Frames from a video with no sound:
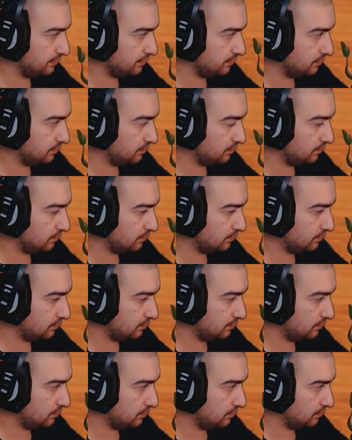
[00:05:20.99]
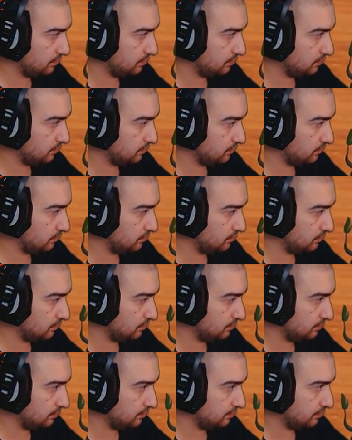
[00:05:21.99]

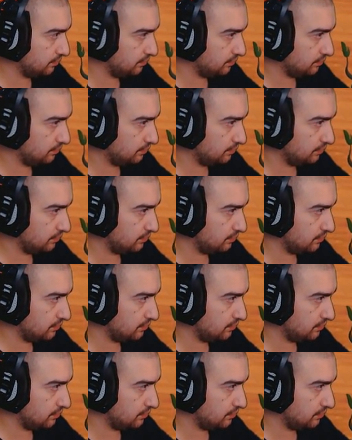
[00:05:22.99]
Nothing is said.